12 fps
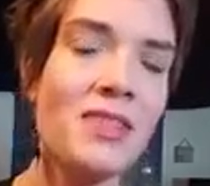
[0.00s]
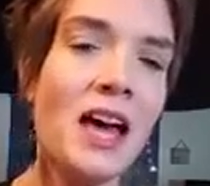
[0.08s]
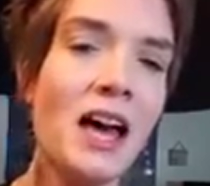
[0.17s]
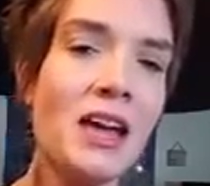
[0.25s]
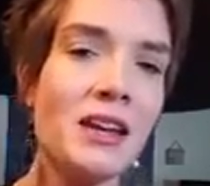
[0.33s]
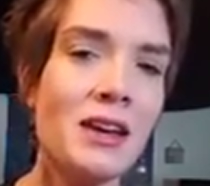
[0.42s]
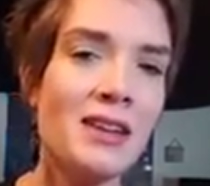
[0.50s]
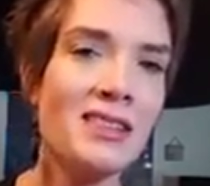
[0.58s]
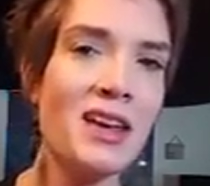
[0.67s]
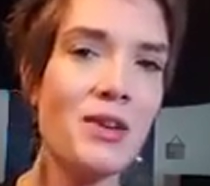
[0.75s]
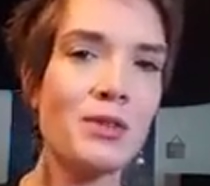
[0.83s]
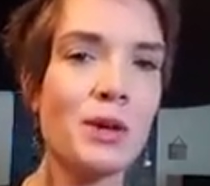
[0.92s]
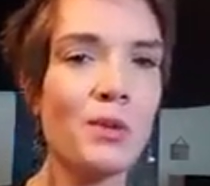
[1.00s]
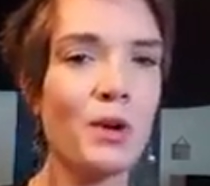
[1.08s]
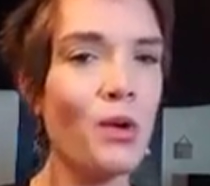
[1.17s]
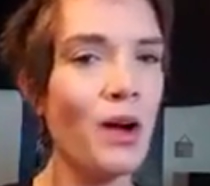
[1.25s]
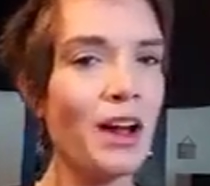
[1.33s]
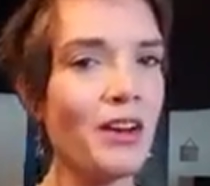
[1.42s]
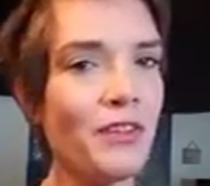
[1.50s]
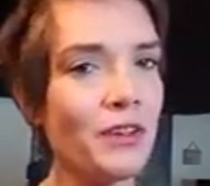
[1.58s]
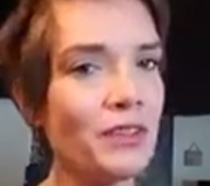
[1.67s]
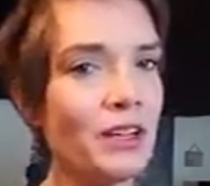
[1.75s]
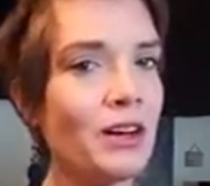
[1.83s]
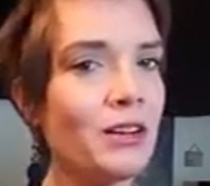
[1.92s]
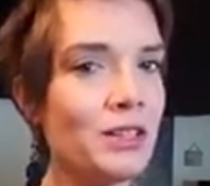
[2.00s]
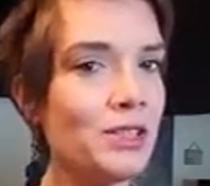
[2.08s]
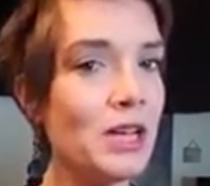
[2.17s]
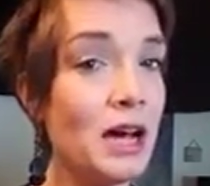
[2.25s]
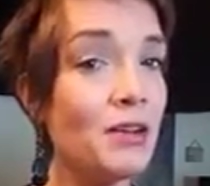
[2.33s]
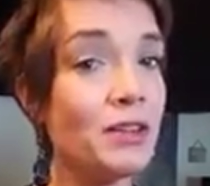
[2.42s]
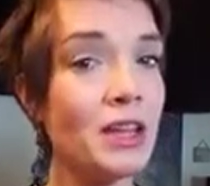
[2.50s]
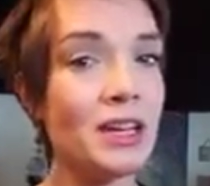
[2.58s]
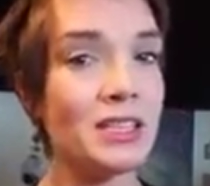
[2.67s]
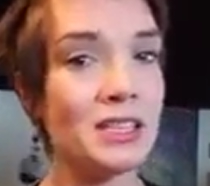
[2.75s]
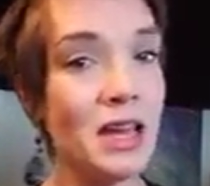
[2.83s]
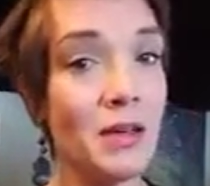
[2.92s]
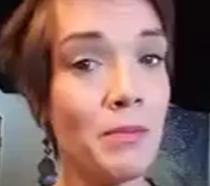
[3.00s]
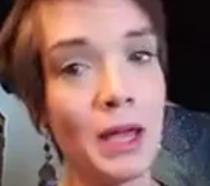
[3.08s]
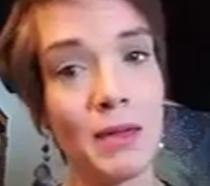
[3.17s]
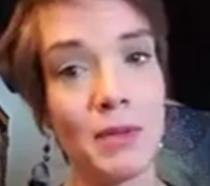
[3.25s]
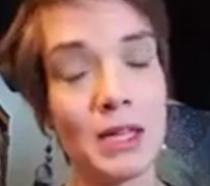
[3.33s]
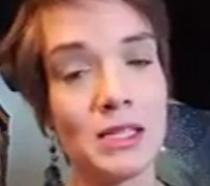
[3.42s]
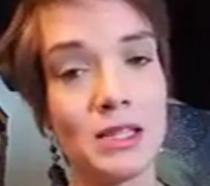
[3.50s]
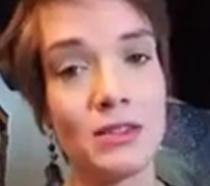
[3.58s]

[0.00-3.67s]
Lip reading: that they only require $50 down and then it's 10 payments